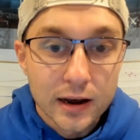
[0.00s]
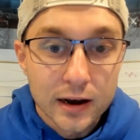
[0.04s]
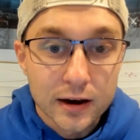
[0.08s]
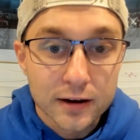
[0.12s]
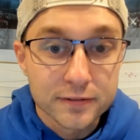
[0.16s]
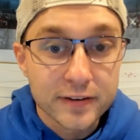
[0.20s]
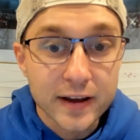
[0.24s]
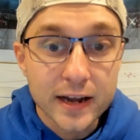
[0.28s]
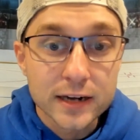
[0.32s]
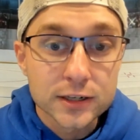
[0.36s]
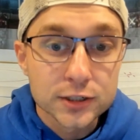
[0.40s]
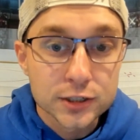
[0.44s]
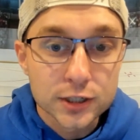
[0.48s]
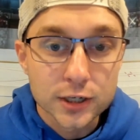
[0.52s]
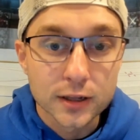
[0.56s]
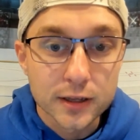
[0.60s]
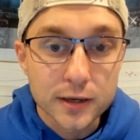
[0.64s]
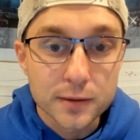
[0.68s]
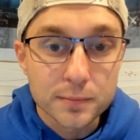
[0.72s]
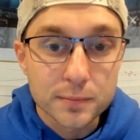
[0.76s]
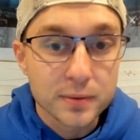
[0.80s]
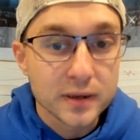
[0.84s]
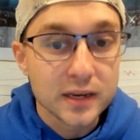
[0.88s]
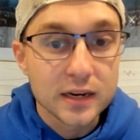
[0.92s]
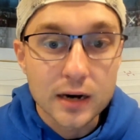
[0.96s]

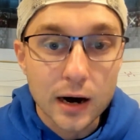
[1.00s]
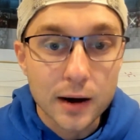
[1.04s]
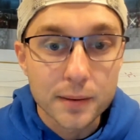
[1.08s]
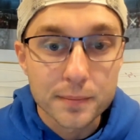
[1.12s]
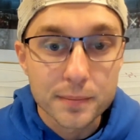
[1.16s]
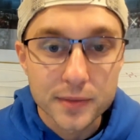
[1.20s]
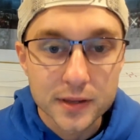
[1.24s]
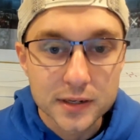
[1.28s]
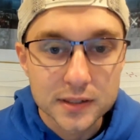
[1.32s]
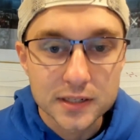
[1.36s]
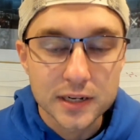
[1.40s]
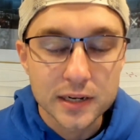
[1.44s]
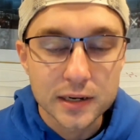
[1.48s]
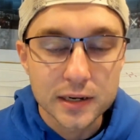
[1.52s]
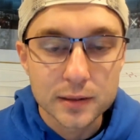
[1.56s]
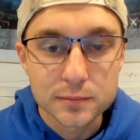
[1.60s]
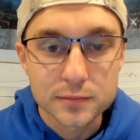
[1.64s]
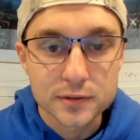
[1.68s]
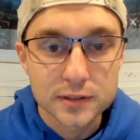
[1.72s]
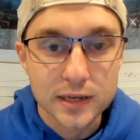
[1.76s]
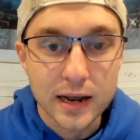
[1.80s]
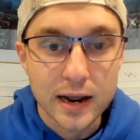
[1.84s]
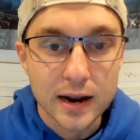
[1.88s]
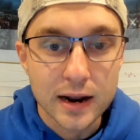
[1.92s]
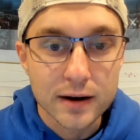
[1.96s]
eventually become the
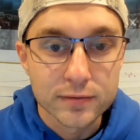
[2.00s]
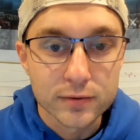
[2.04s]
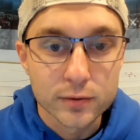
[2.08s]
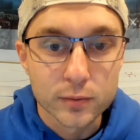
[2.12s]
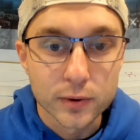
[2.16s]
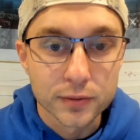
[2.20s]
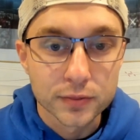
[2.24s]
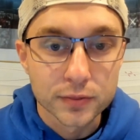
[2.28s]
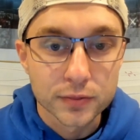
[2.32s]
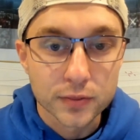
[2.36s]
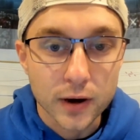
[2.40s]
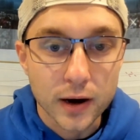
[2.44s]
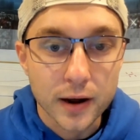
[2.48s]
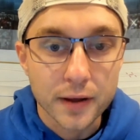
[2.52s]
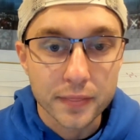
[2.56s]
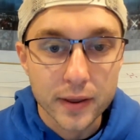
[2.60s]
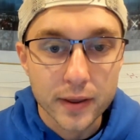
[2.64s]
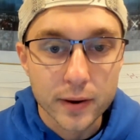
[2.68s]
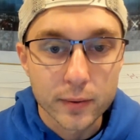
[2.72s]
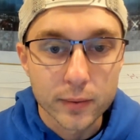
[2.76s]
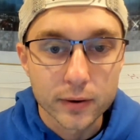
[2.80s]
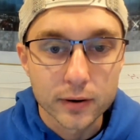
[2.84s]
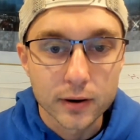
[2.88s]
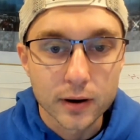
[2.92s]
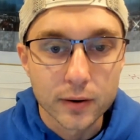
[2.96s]
teams that everyone thought
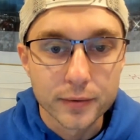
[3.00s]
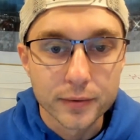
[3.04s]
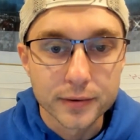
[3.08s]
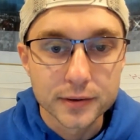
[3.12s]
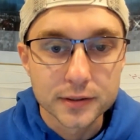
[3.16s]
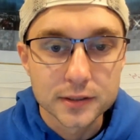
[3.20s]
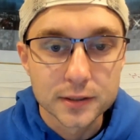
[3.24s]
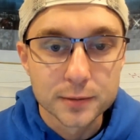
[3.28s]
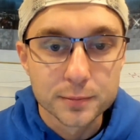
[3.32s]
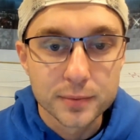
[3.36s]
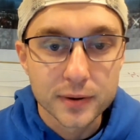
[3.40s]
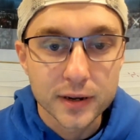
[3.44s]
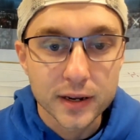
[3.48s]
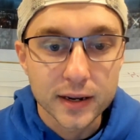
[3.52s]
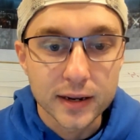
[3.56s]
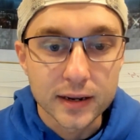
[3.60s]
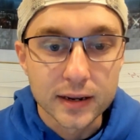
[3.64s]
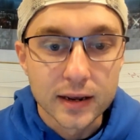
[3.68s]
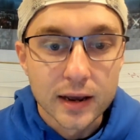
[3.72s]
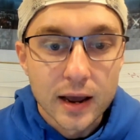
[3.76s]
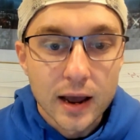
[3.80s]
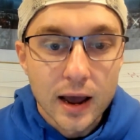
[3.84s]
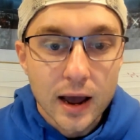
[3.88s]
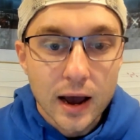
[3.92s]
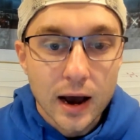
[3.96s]
they were going to be.